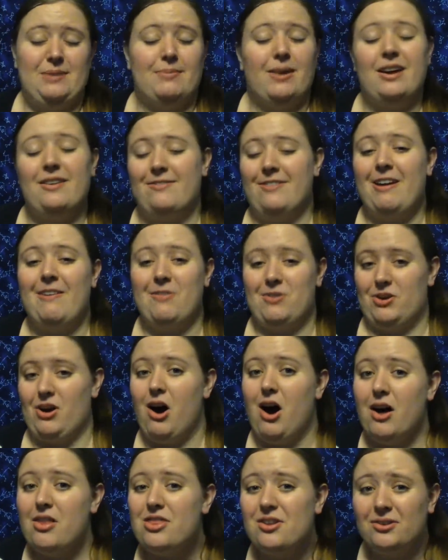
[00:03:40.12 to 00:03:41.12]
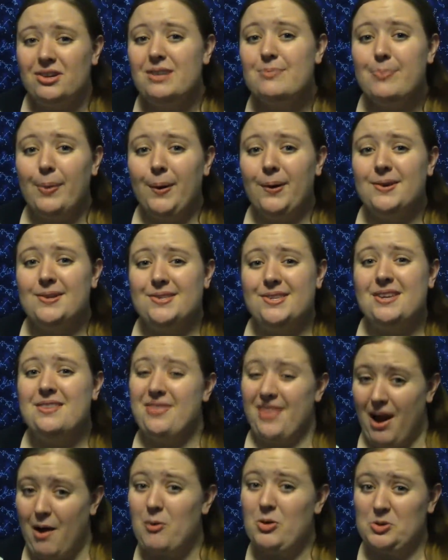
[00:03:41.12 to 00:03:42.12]
my favorite author in
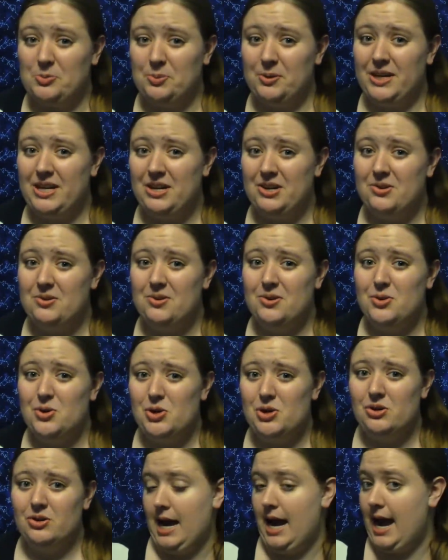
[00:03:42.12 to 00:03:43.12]
person. That was pretty cool.